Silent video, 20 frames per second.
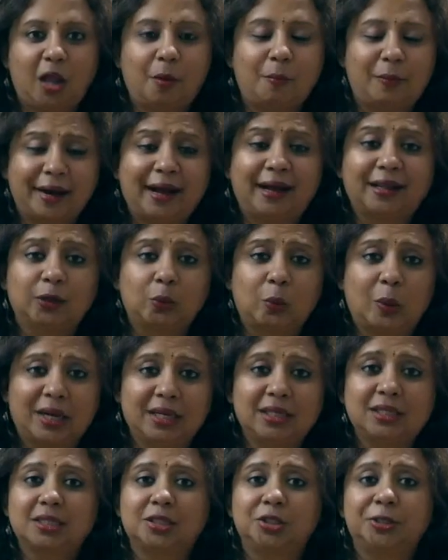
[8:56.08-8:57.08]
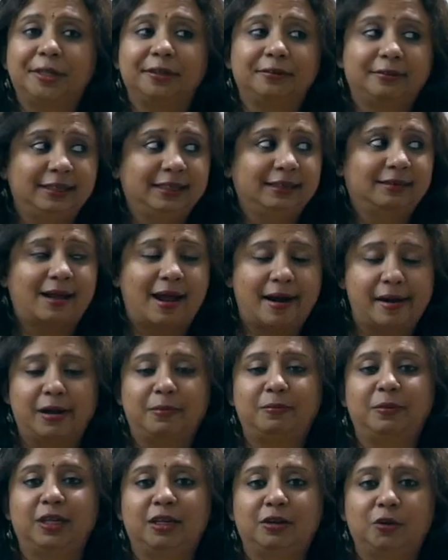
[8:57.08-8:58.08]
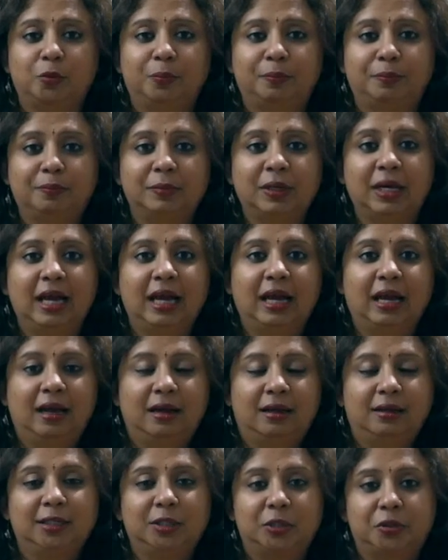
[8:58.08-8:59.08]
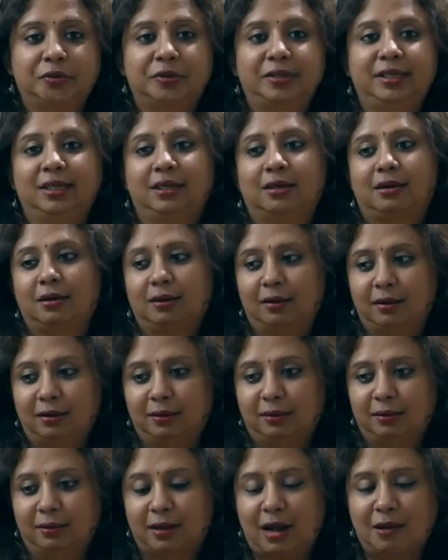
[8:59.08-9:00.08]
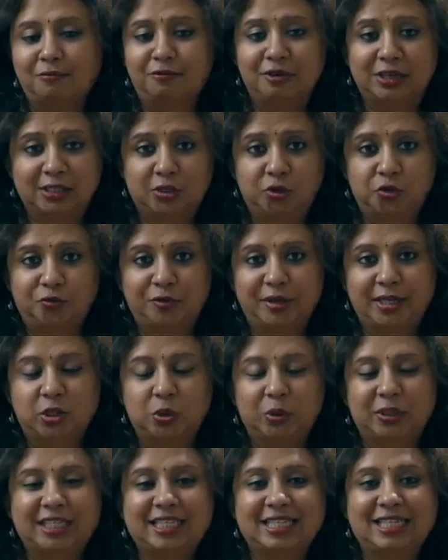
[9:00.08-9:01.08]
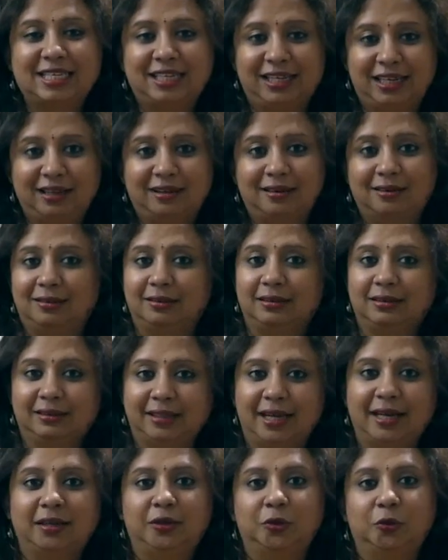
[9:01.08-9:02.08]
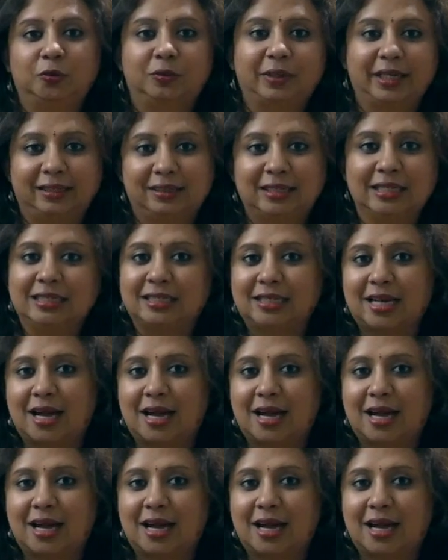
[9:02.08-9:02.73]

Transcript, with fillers: But otherwise, generally, randomly, you literally uh, come face to face with a snake, then you get this